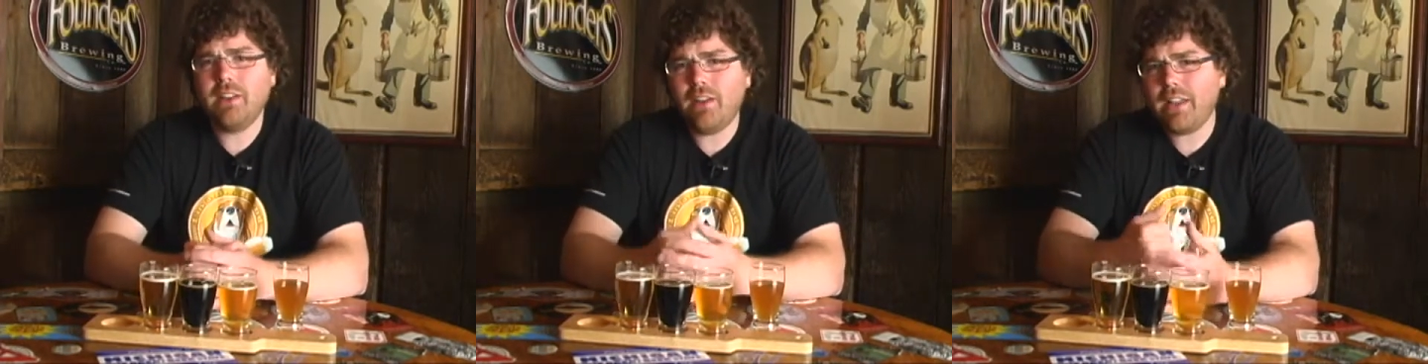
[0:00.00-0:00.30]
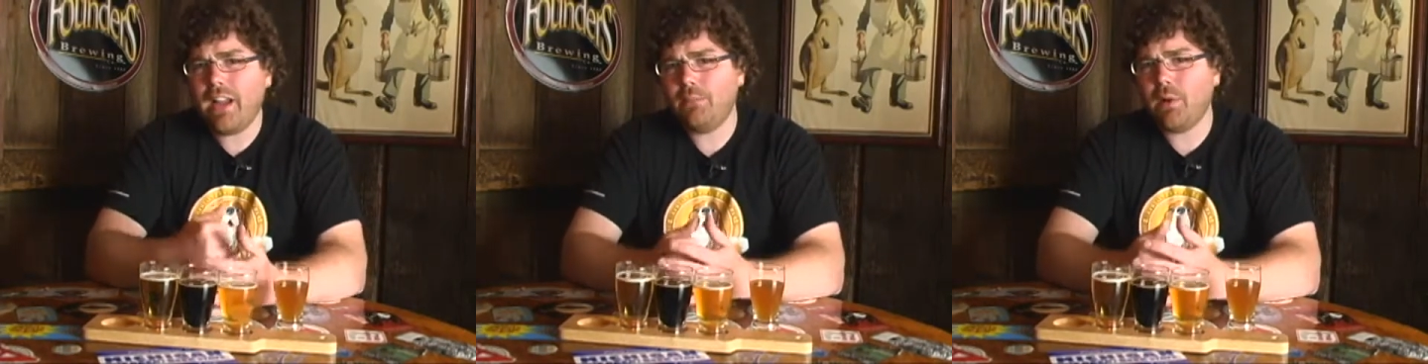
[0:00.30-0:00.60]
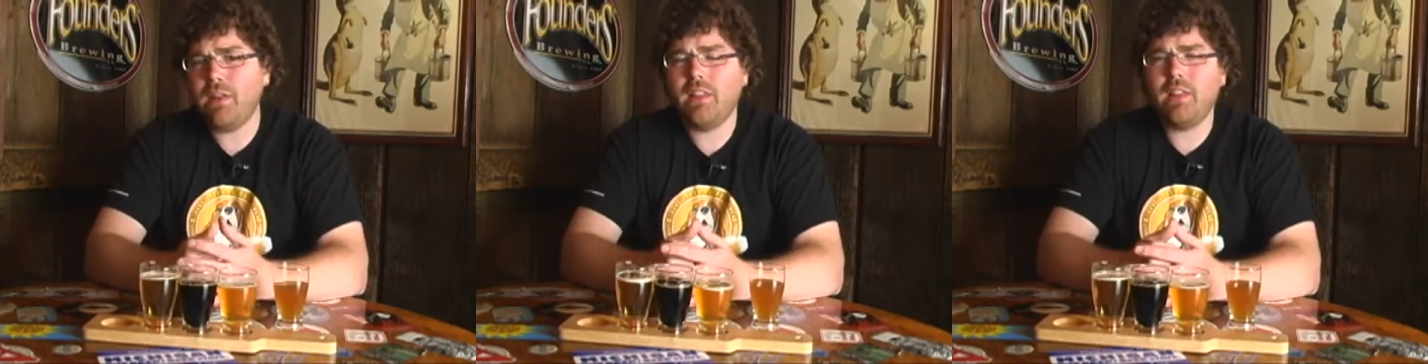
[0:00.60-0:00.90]
I could have
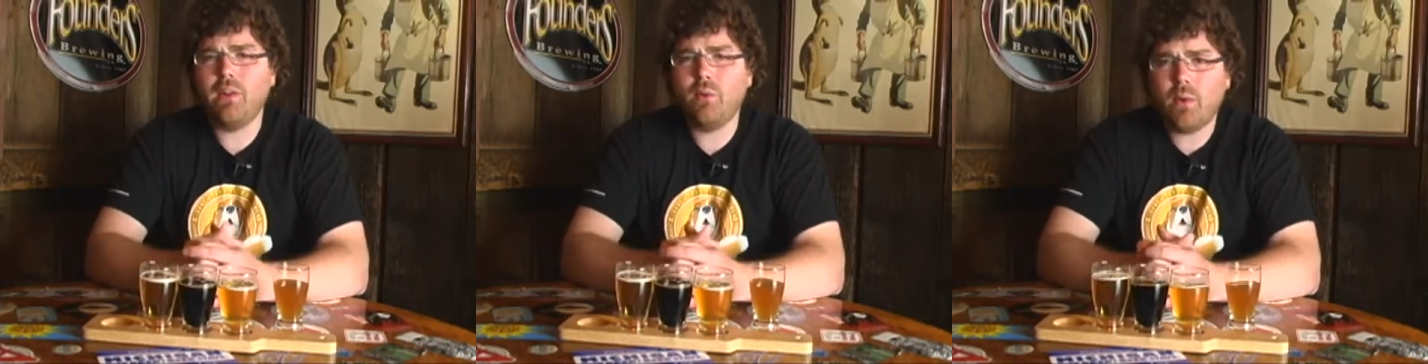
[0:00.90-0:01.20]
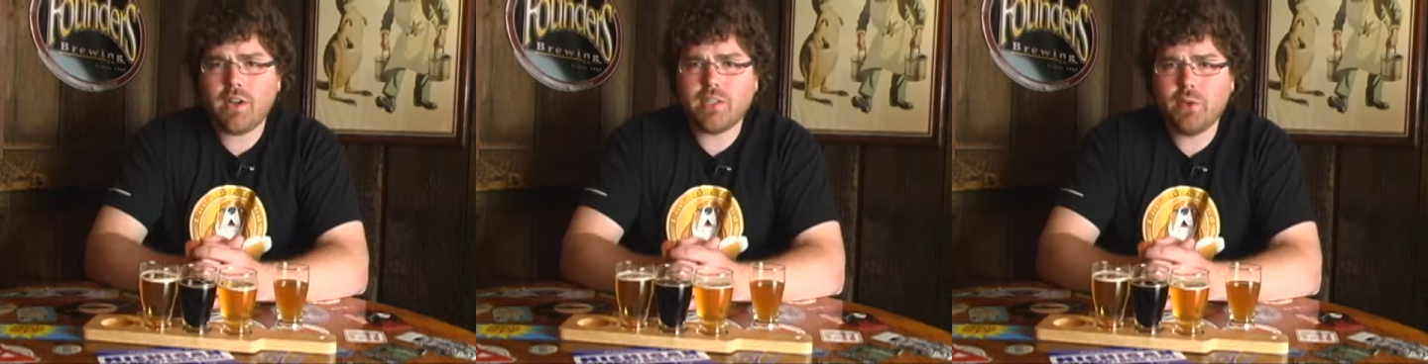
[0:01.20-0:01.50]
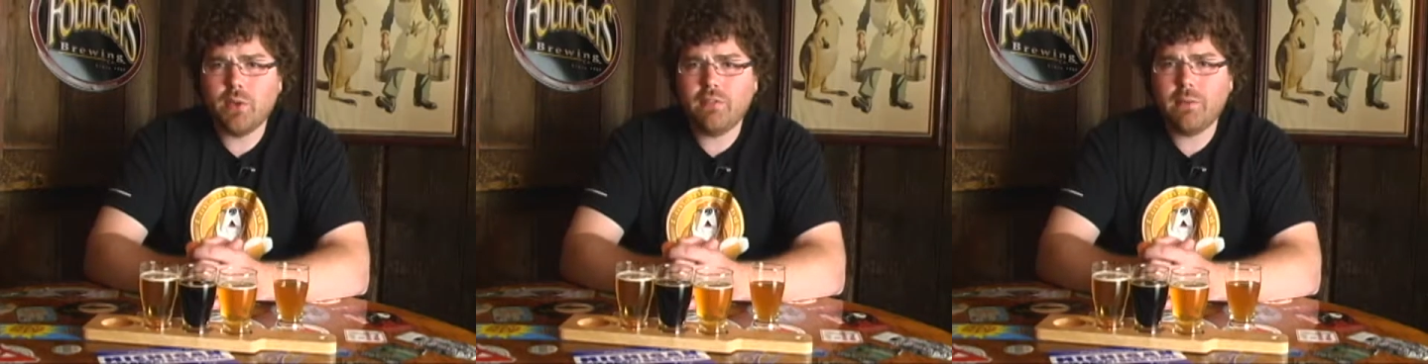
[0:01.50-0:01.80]
probably 1 or
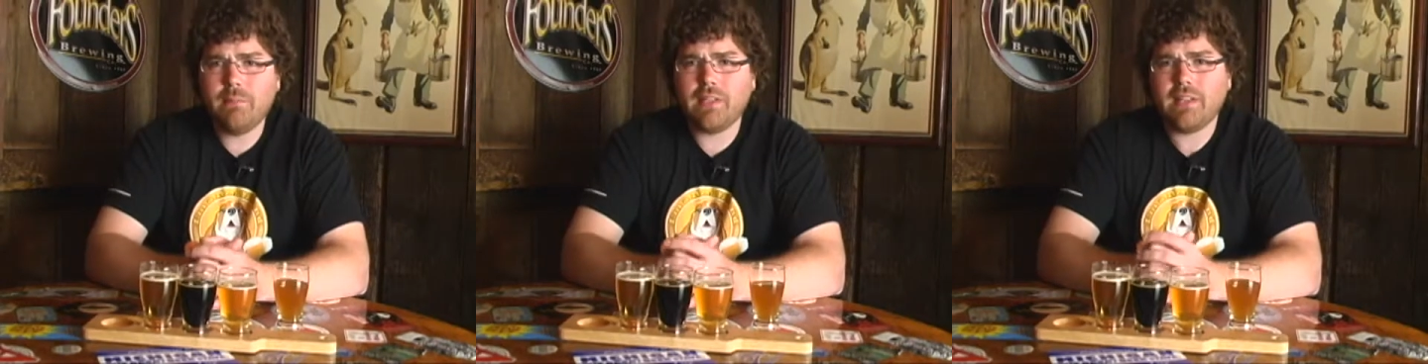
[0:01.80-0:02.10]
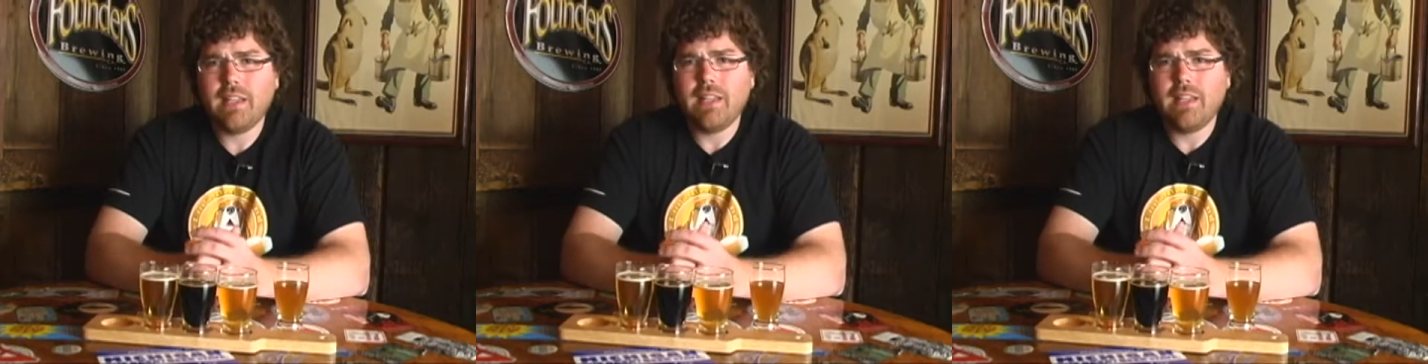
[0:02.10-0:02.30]
2 of them, but